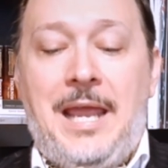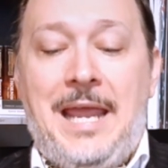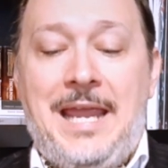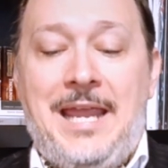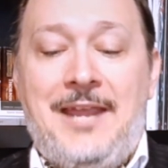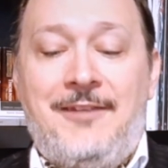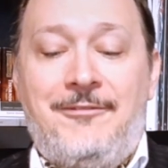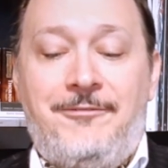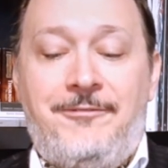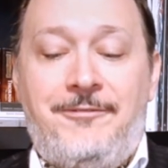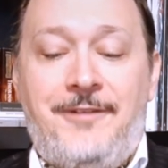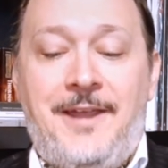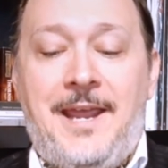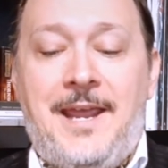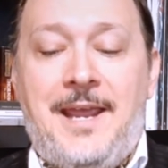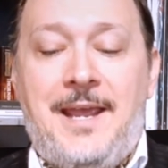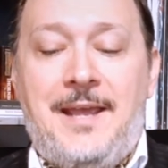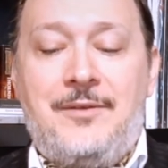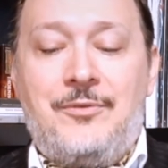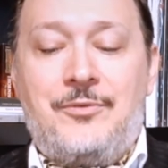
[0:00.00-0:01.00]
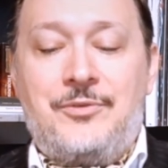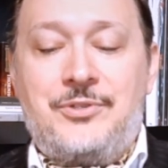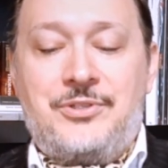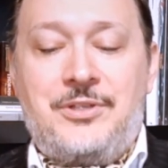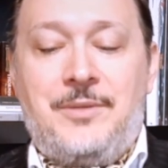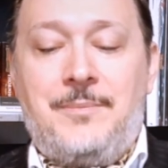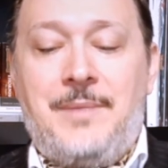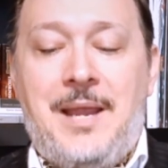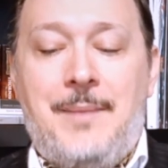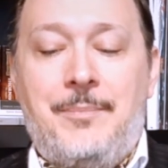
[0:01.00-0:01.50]
a fad or
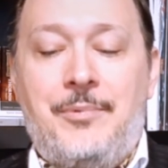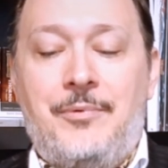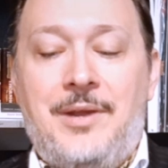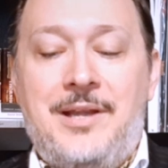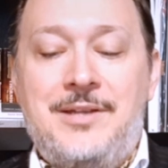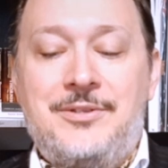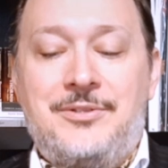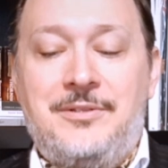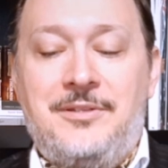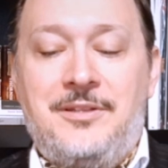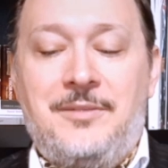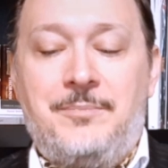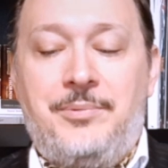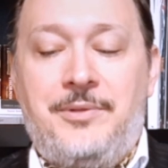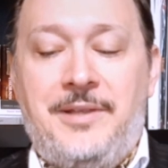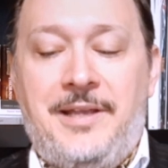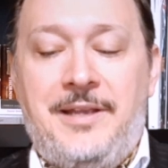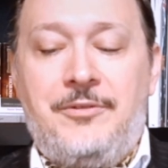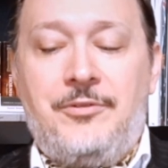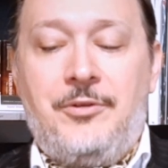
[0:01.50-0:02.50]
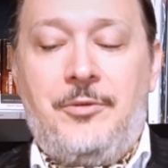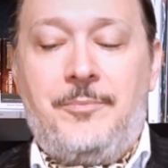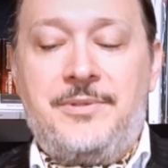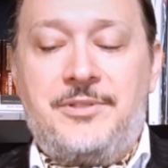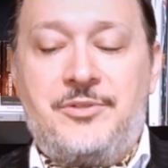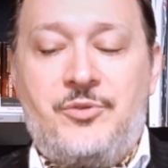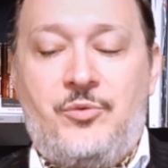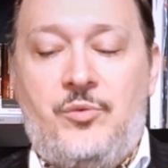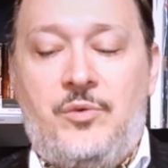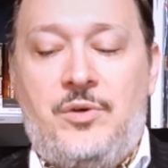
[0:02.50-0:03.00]
some aberration of the
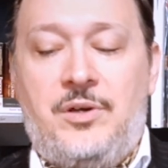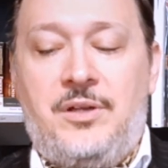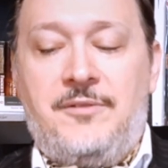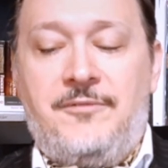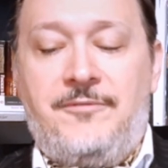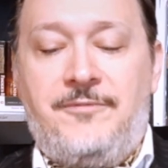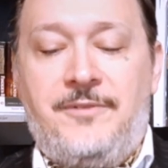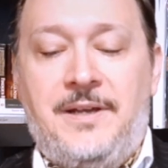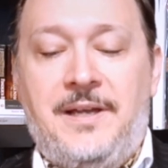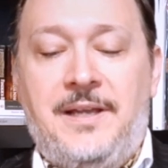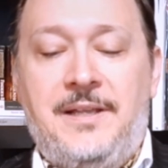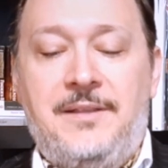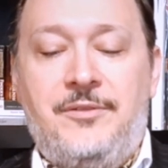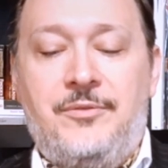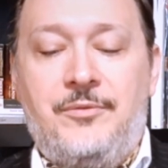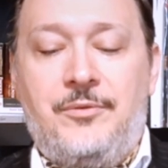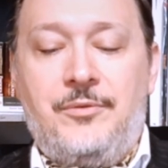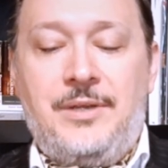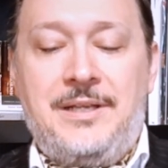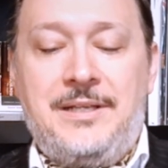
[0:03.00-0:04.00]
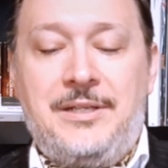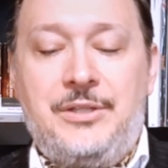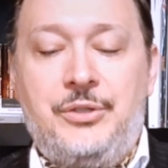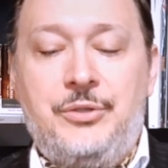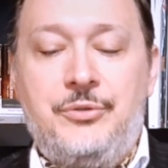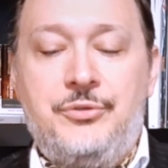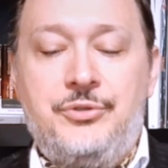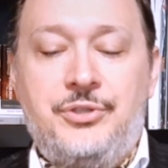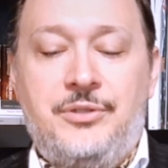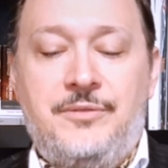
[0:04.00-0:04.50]
playgroup, is quantified through
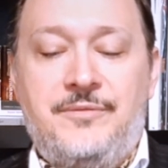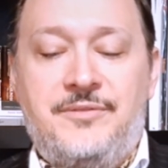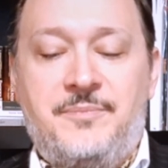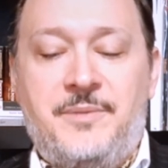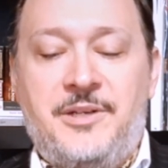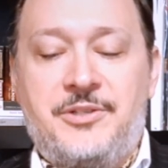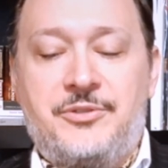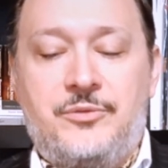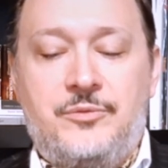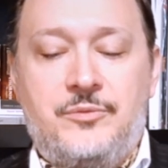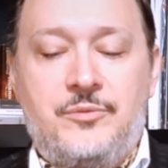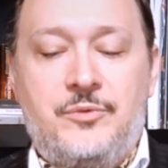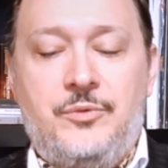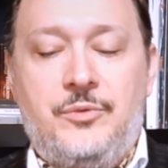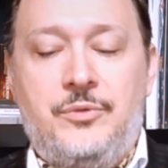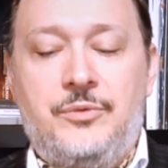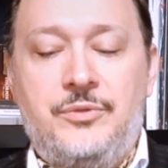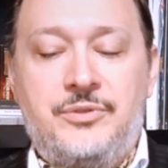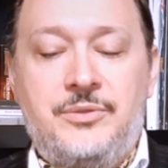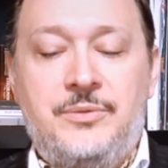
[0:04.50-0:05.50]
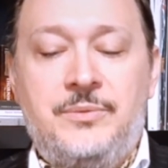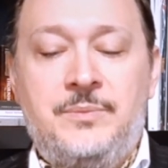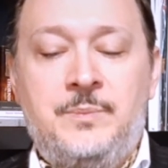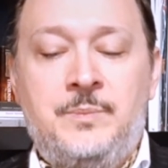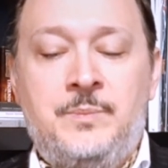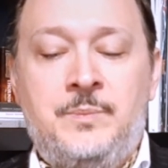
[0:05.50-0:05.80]
inclusion of special rules.